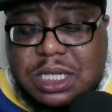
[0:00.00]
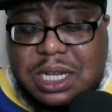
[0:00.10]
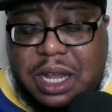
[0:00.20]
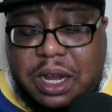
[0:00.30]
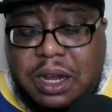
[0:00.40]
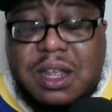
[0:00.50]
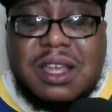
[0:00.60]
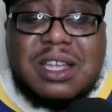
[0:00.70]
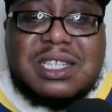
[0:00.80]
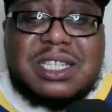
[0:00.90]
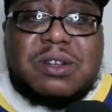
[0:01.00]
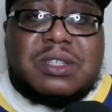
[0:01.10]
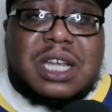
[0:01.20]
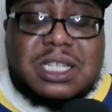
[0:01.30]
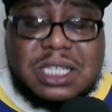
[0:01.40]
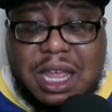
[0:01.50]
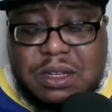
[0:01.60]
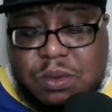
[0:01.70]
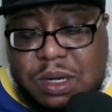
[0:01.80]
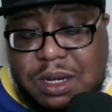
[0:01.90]
in the air, 0
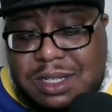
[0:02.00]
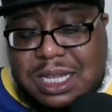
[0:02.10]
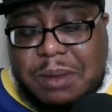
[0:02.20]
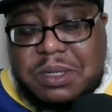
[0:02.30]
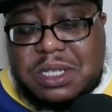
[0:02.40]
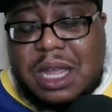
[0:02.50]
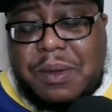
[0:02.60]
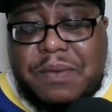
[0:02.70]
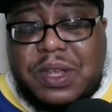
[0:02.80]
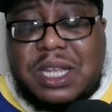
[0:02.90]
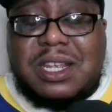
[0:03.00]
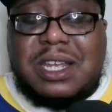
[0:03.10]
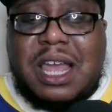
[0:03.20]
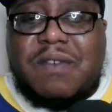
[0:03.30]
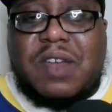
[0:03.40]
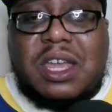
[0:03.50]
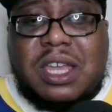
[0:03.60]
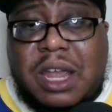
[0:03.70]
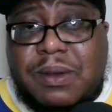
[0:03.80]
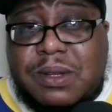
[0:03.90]
touchdowns, 1 interceptions. However, he did have 8
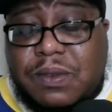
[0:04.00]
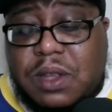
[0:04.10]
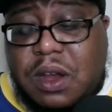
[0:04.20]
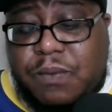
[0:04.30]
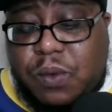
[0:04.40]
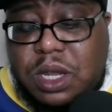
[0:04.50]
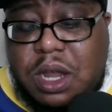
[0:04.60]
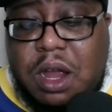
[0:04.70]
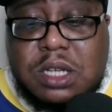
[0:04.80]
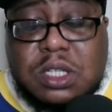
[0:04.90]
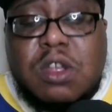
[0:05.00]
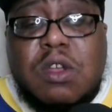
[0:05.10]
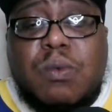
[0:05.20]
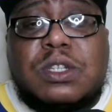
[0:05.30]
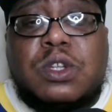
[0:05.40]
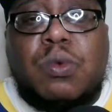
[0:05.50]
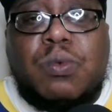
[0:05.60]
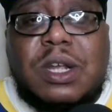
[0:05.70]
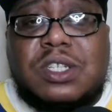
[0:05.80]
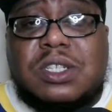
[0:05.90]
carries for 34 yards with 2
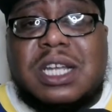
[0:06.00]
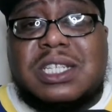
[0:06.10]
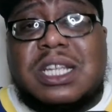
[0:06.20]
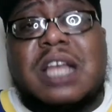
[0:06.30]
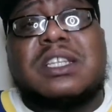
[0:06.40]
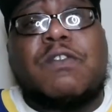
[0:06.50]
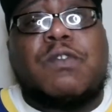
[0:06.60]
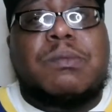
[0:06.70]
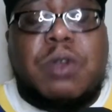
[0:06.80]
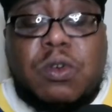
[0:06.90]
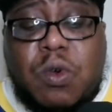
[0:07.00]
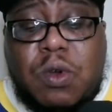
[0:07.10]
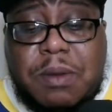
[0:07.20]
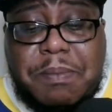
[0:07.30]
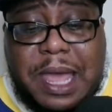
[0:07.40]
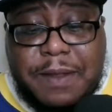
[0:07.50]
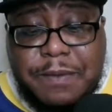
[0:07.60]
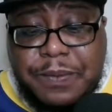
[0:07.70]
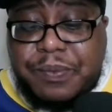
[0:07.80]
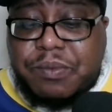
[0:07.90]
rushing touchdowns. That's from your quarterback.
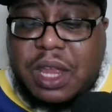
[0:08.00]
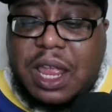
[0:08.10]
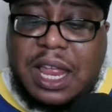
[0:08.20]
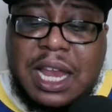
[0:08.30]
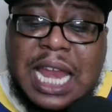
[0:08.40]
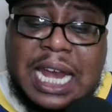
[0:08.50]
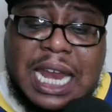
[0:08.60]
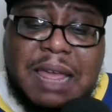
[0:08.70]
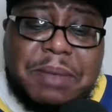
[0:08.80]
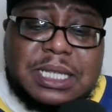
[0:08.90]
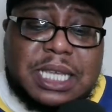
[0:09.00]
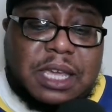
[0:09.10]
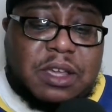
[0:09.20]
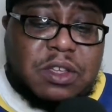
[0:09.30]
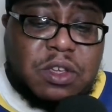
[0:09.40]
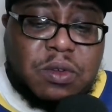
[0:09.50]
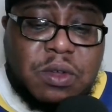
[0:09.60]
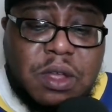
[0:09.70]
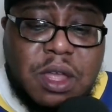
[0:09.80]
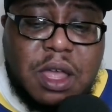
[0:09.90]
Now, let me tell you
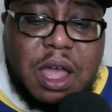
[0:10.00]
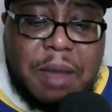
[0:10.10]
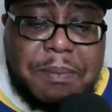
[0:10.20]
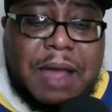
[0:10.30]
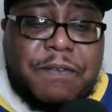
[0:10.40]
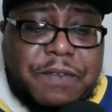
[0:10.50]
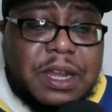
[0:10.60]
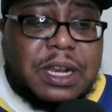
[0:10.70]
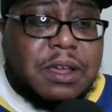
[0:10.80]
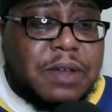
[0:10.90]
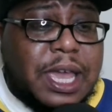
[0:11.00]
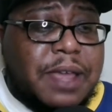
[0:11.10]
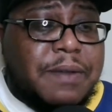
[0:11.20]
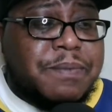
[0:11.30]
about Philly, okay?